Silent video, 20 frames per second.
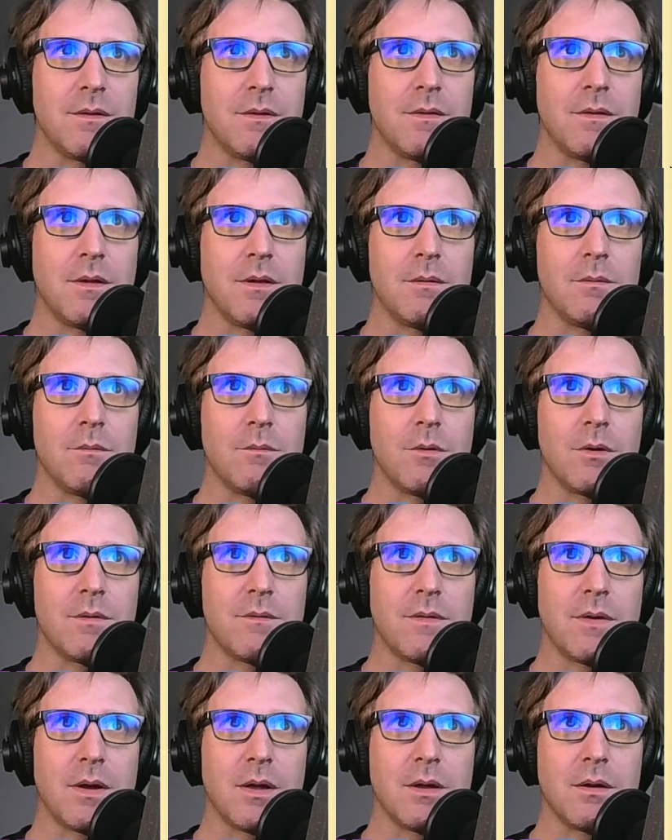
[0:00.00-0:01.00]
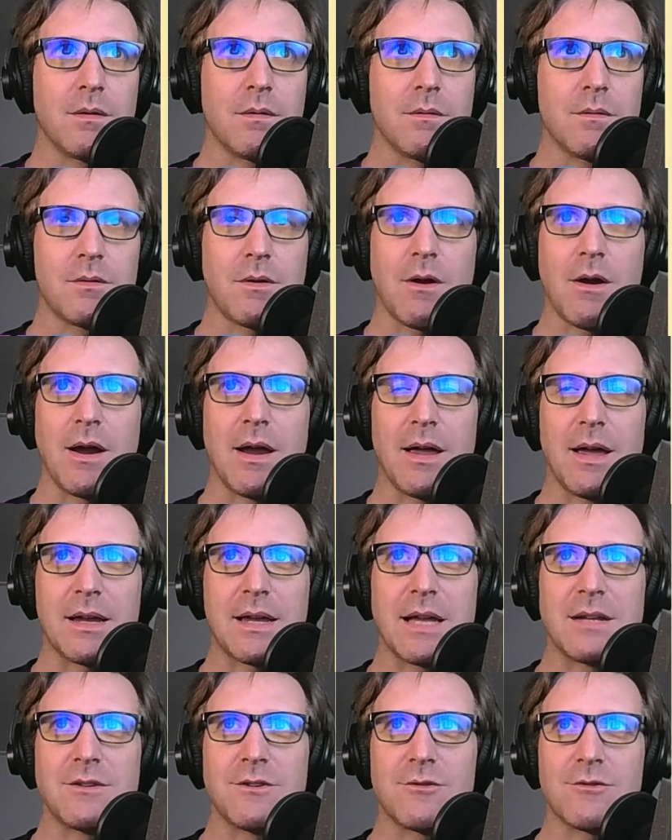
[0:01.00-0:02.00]
And then what if sorry, I
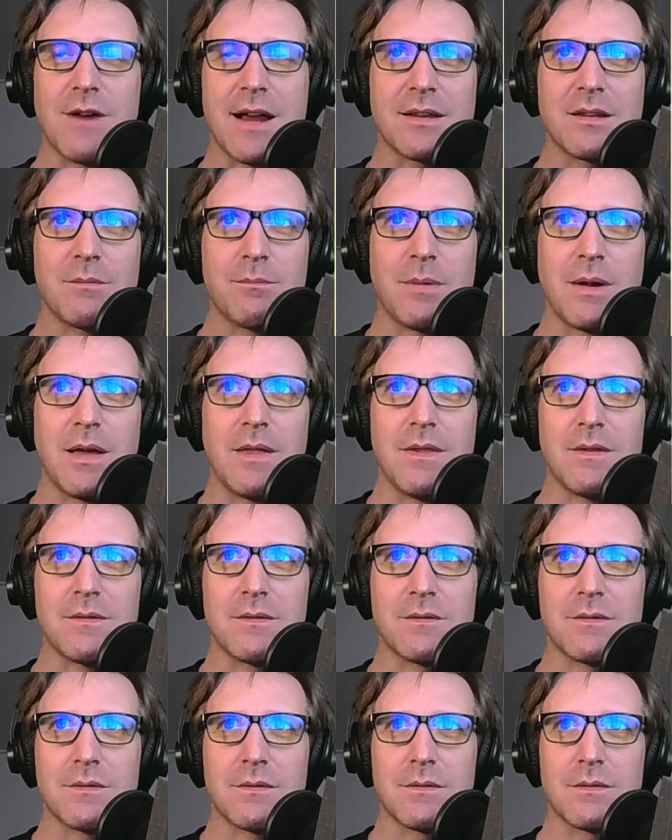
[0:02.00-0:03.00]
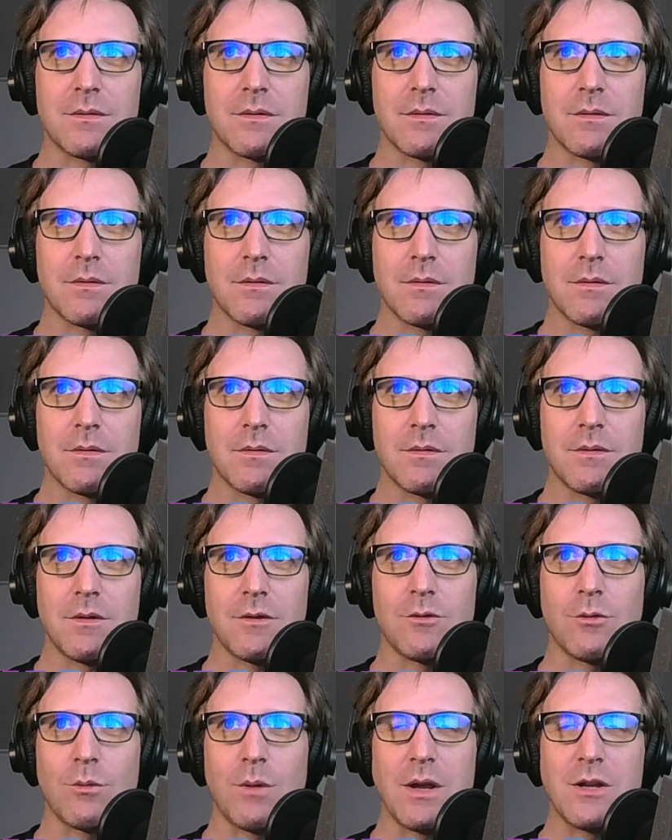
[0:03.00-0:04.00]
got distracted by this
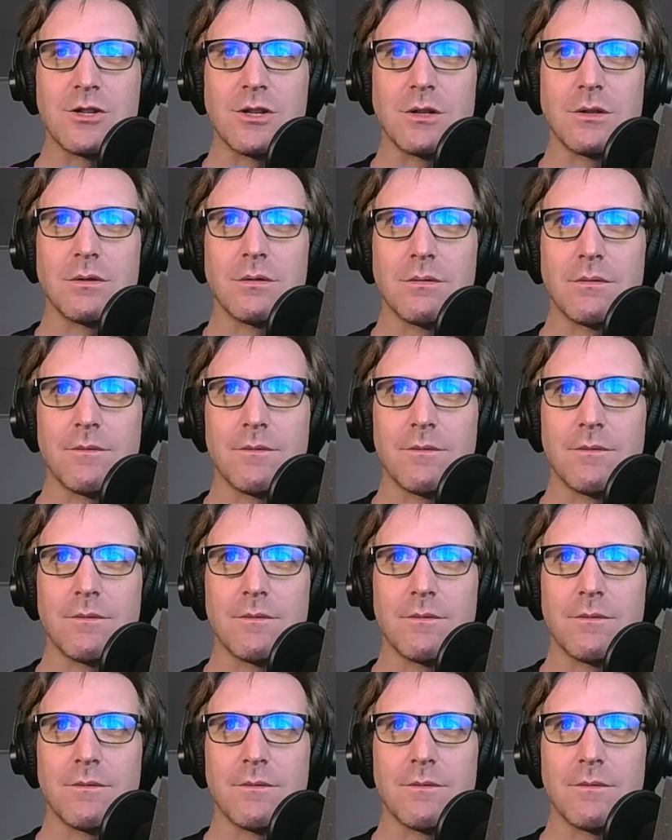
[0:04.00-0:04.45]
situation.